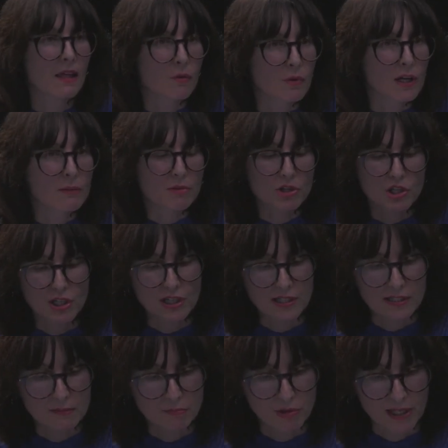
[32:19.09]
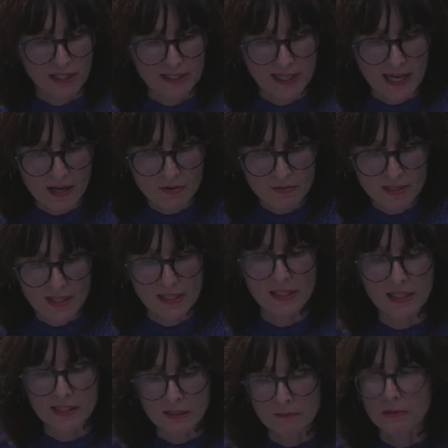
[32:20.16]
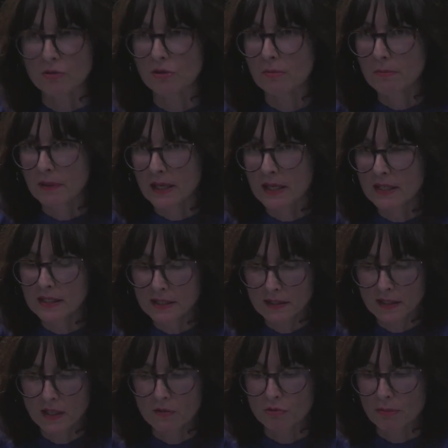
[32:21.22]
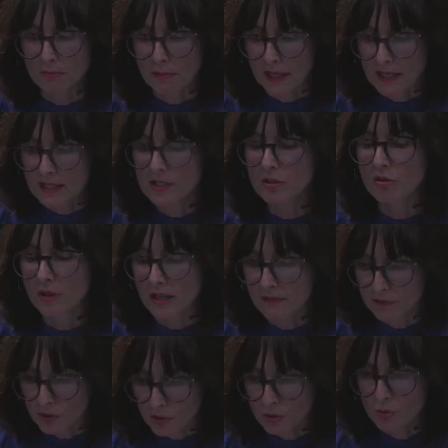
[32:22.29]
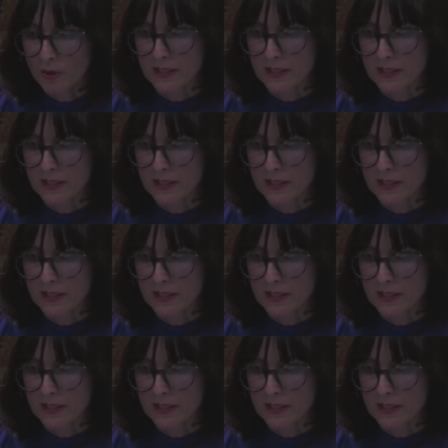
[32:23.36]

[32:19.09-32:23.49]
When machines break down, they need to be repaired, replaced, or have new